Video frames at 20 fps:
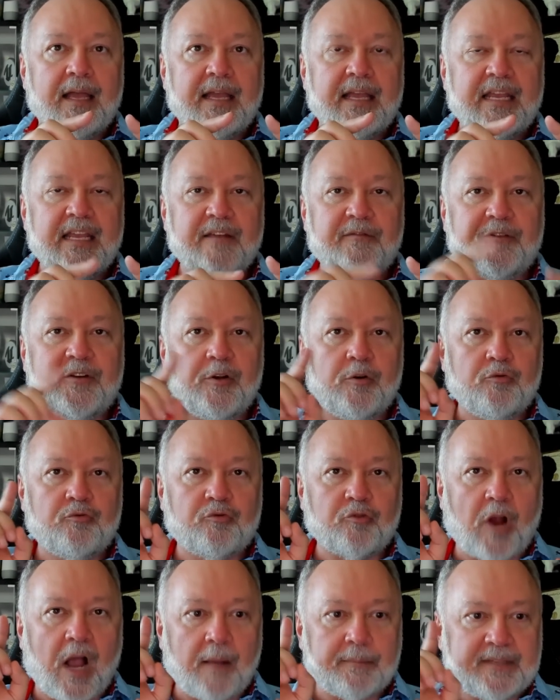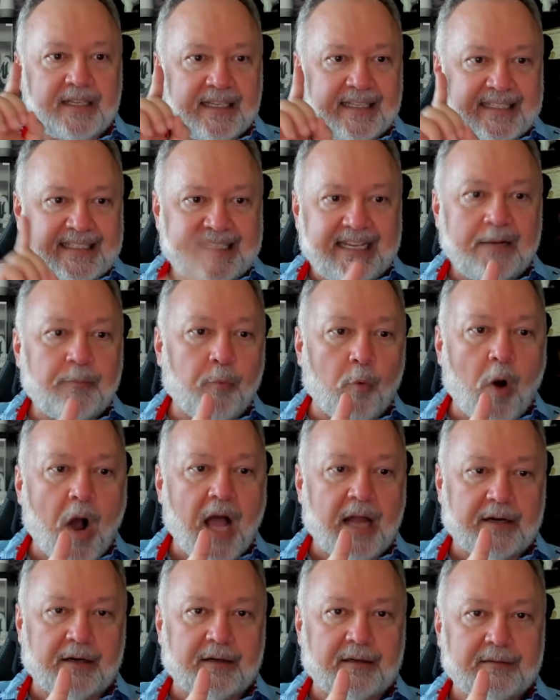if you dropped deep
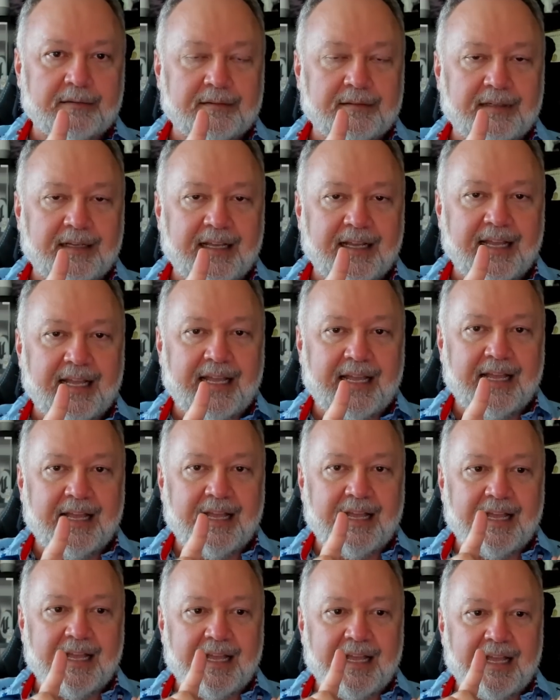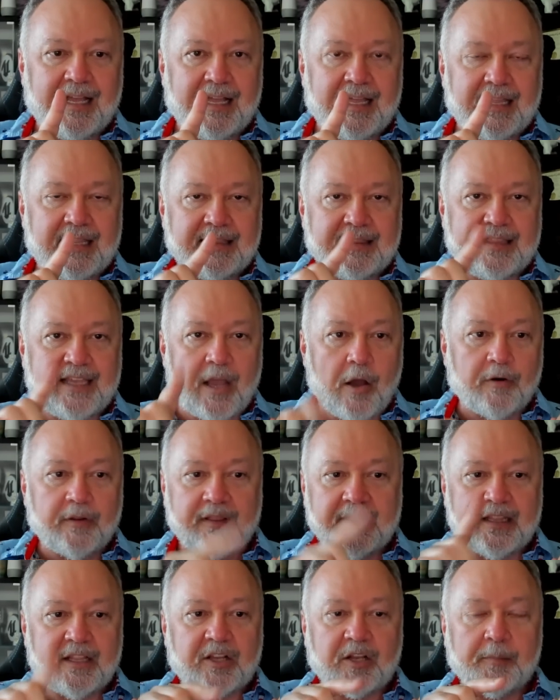water, the only
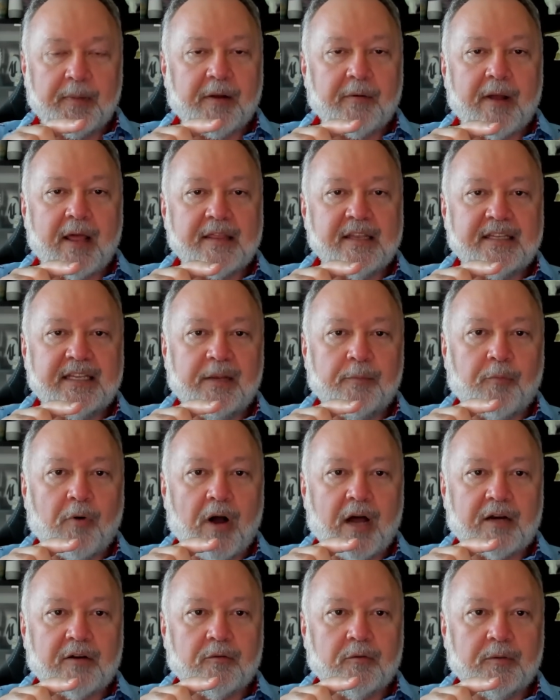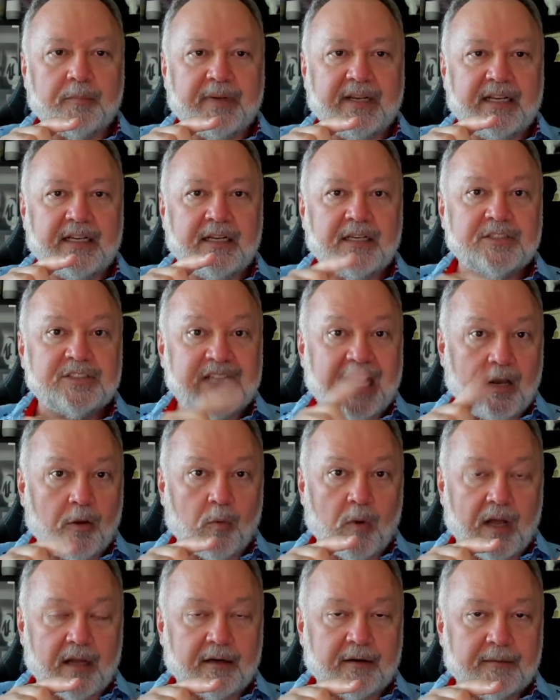thing that could be around the deep water would be shallow
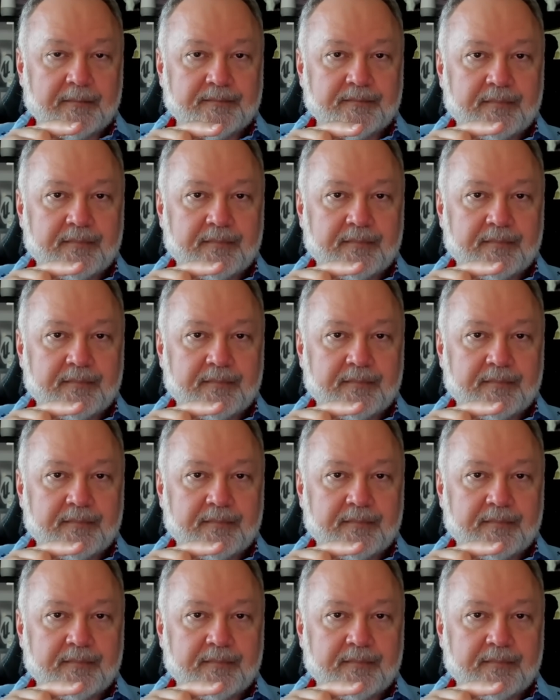water.